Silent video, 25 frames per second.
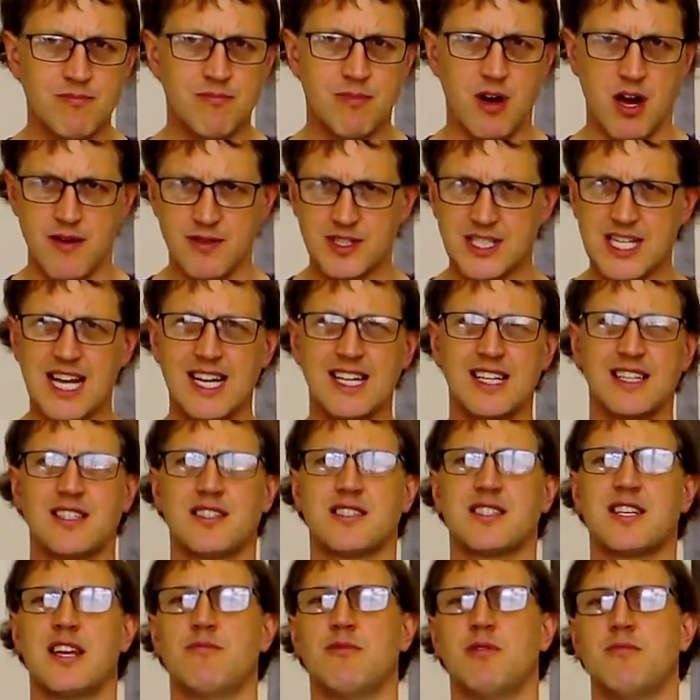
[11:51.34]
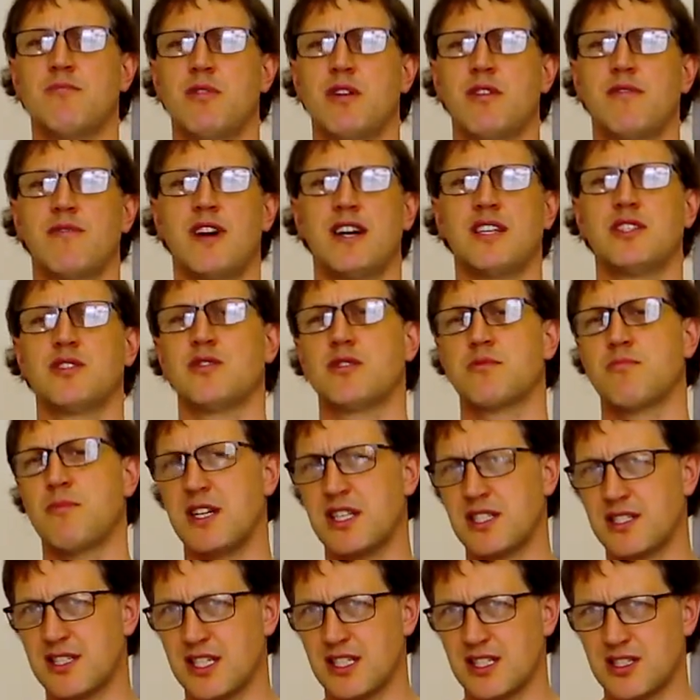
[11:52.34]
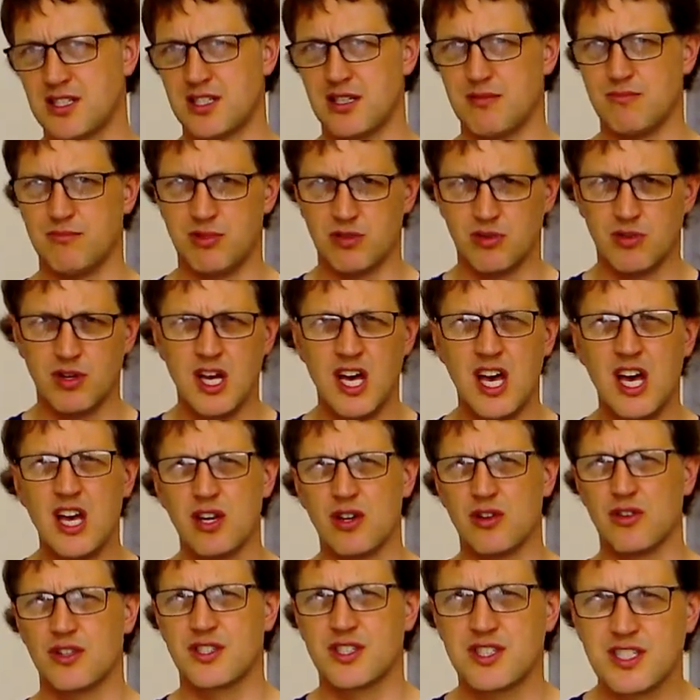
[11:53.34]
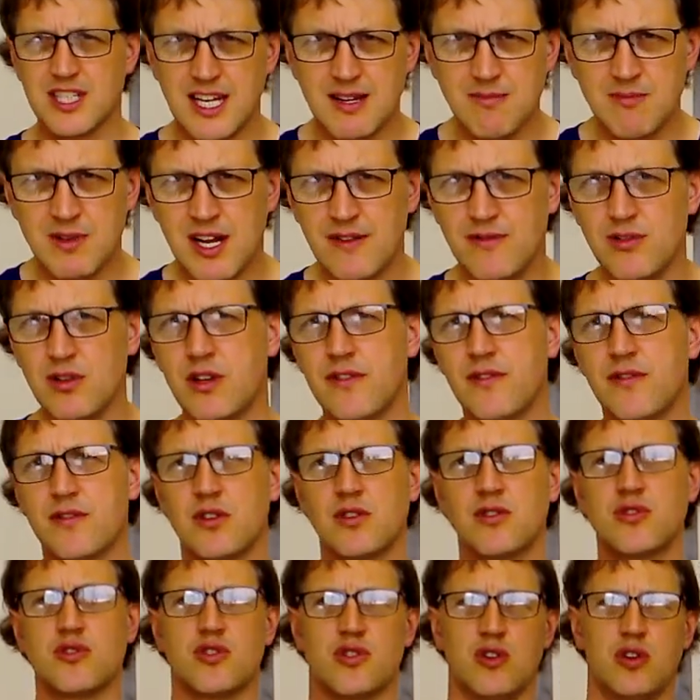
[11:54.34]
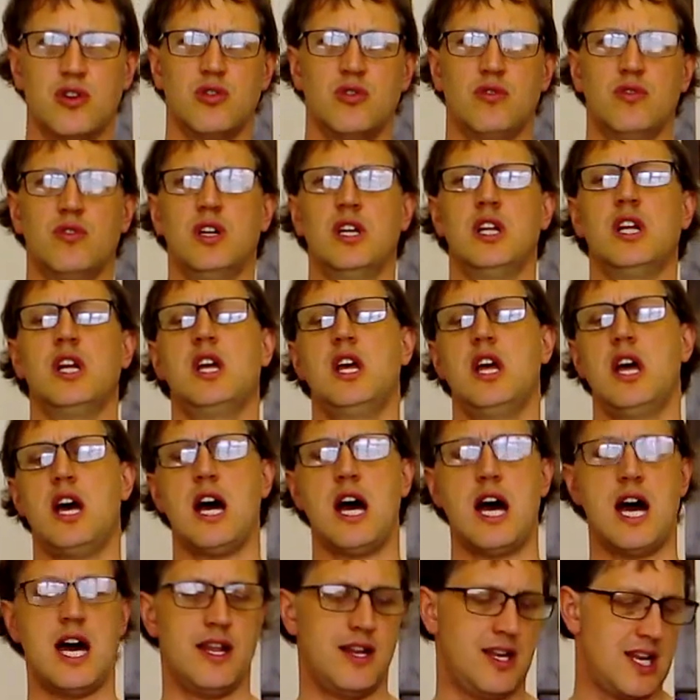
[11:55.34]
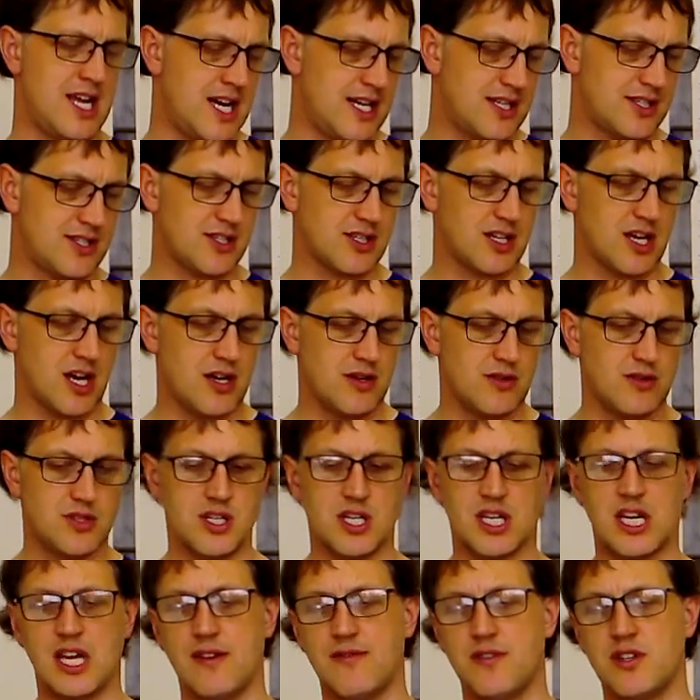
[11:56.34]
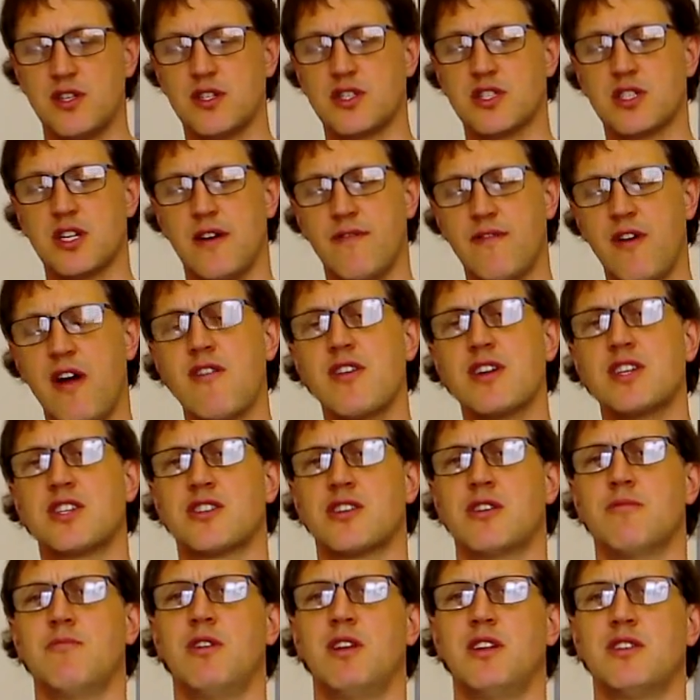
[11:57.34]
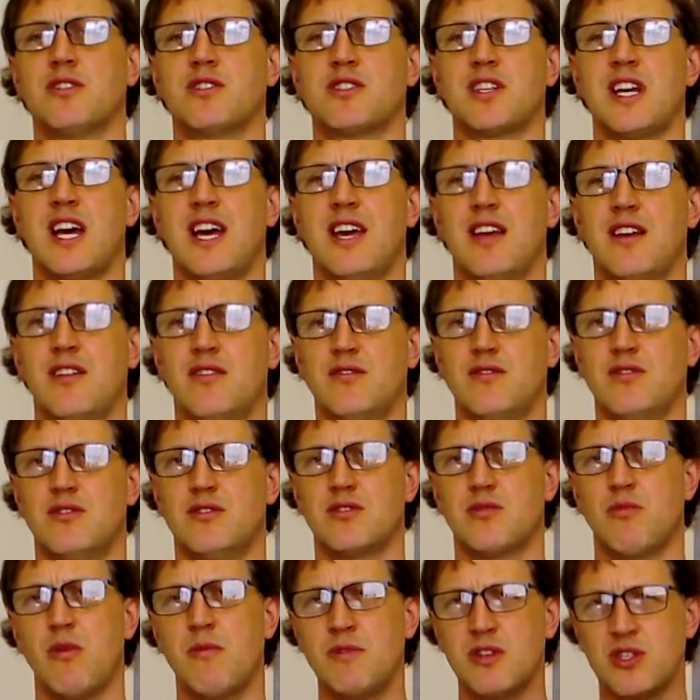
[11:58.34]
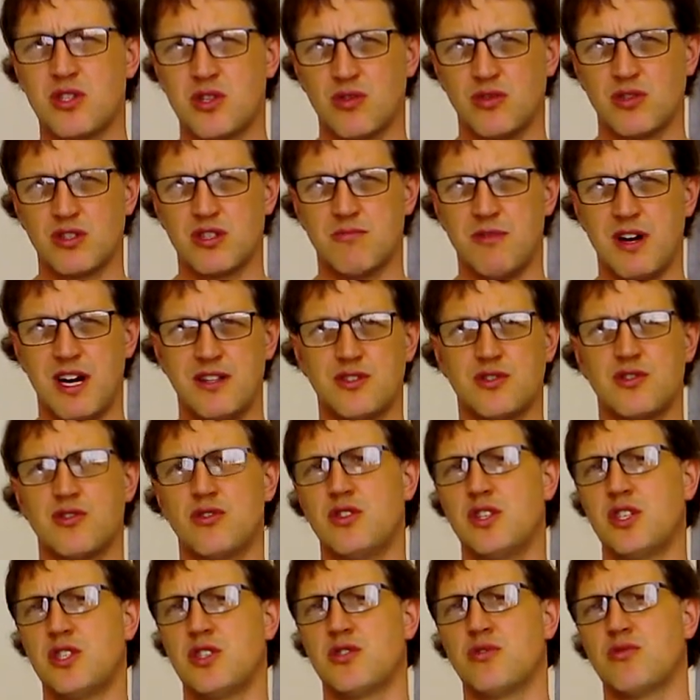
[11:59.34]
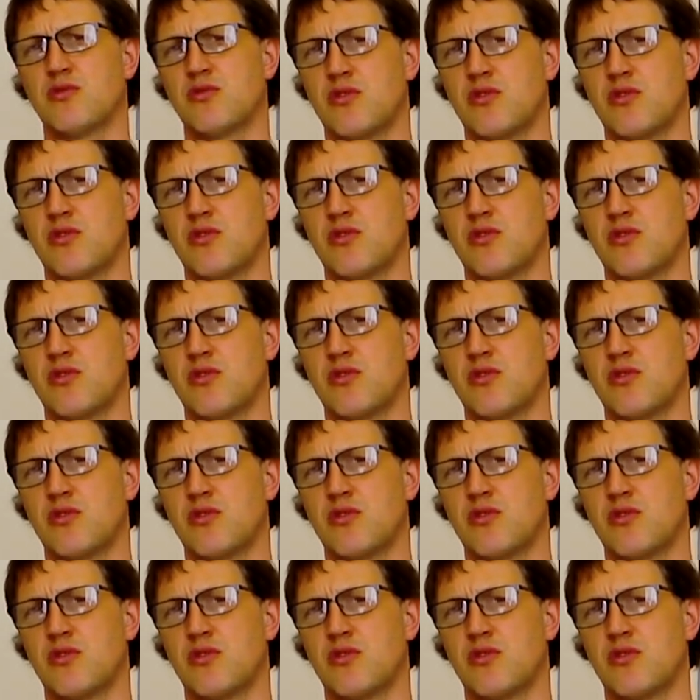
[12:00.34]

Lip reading: Exactly the same on both hands. Just makes things simple. Got the same level of control. And that's going to give us a very similar sound. When we talked about the traditional